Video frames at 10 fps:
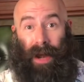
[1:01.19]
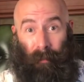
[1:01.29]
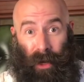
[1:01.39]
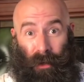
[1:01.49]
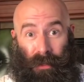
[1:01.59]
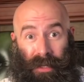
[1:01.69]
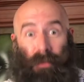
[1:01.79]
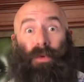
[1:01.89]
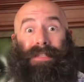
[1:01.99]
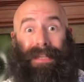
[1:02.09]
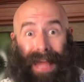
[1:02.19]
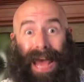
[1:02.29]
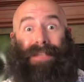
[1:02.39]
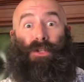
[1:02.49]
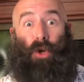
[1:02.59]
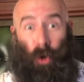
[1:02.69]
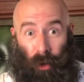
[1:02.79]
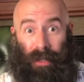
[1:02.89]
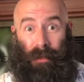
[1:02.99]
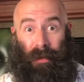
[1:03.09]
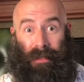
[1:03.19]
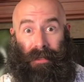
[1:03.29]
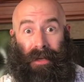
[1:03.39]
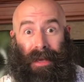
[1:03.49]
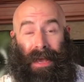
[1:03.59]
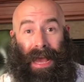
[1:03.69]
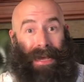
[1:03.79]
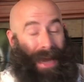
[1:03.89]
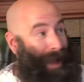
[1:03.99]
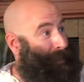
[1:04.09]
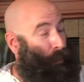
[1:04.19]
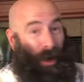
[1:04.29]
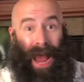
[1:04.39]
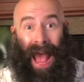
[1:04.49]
I posted was last Christmas. And now that we're